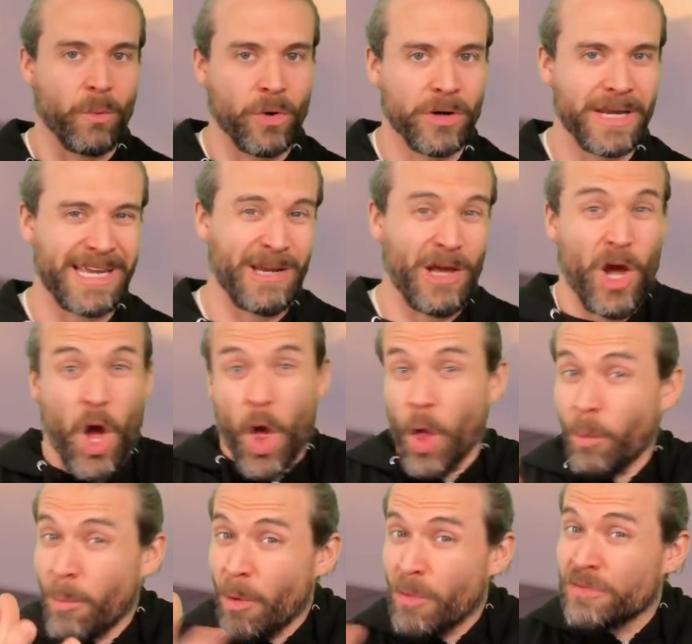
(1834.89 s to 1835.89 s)
work and it
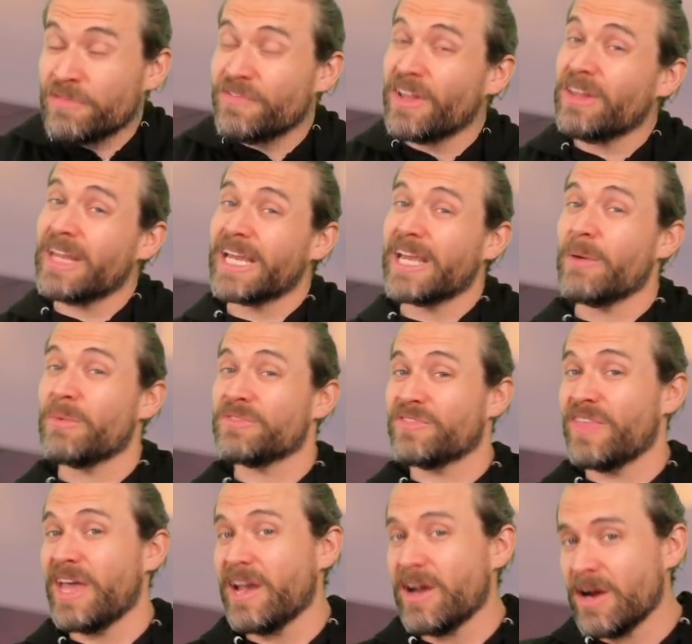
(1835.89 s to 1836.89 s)
almost felt like it
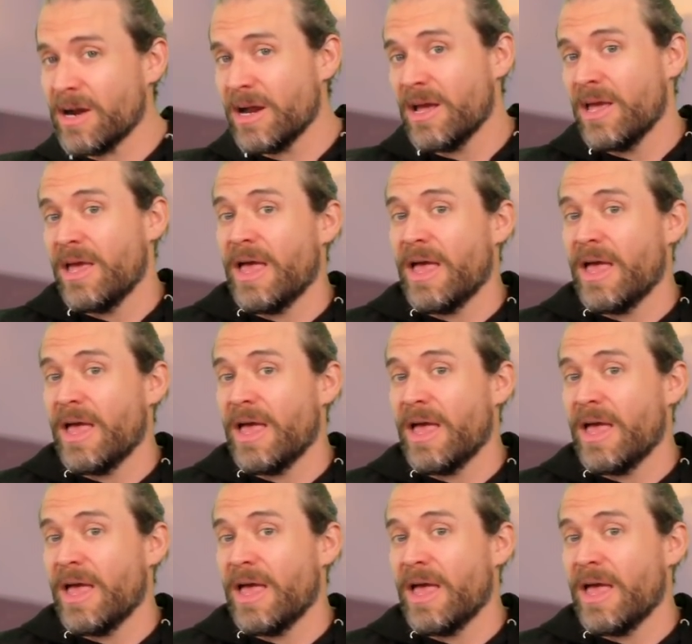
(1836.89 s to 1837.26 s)
was there.